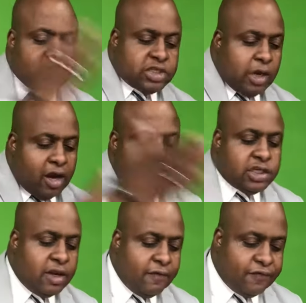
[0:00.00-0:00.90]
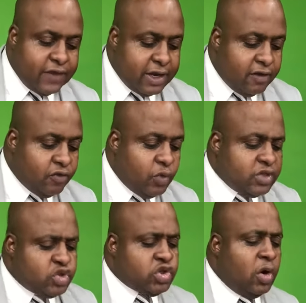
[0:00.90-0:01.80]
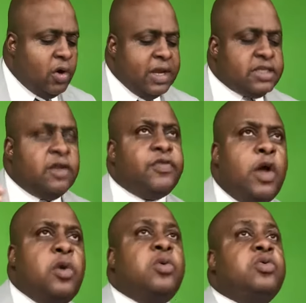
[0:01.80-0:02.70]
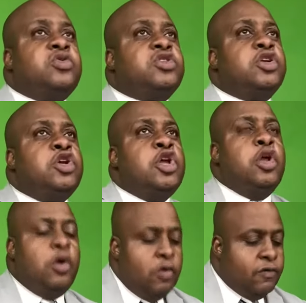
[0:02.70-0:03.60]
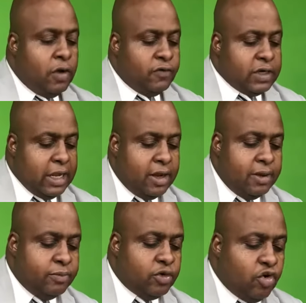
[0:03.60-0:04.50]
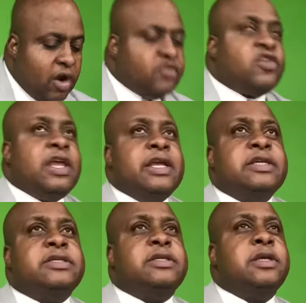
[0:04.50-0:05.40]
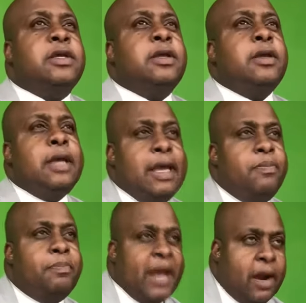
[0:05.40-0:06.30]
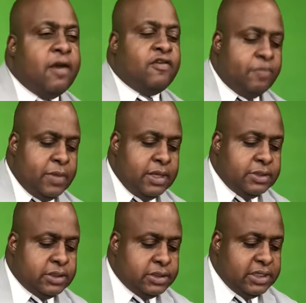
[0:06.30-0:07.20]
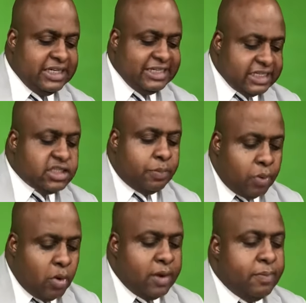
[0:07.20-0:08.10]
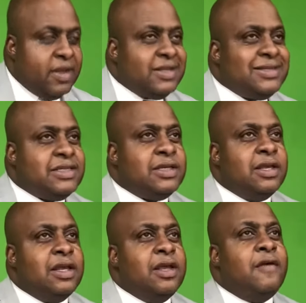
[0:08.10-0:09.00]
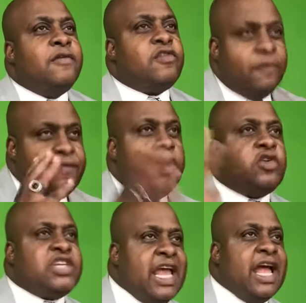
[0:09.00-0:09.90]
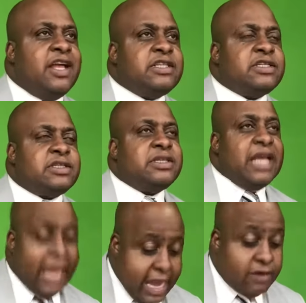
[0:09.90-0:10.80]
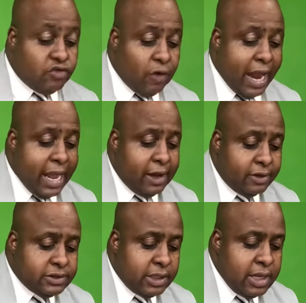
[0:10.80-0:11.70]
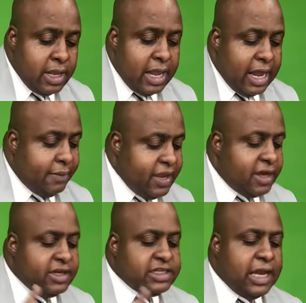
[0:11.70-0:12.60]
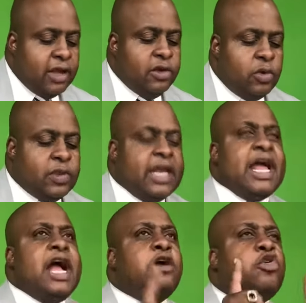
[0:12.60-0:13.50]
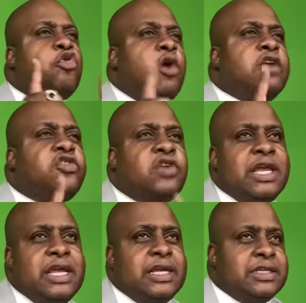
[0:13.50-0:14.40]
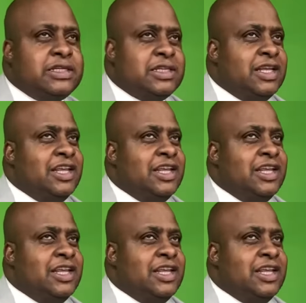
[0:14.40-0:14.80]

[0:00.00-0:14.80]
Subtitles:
start to the finish, with stories of those who've overcome crushings, embarrassments, disappointments, severe tests, and trials. I'm here to tell you that our crushings